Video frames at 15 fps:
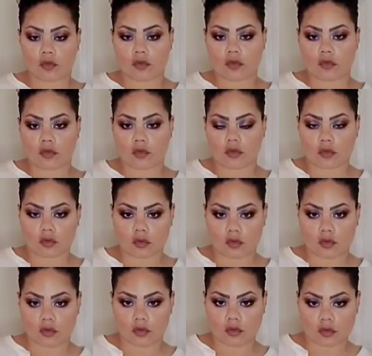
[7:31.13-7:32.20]

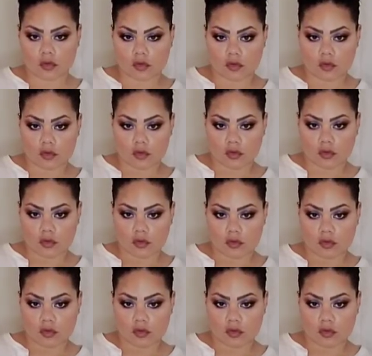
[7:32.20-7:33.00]
Nothing is said.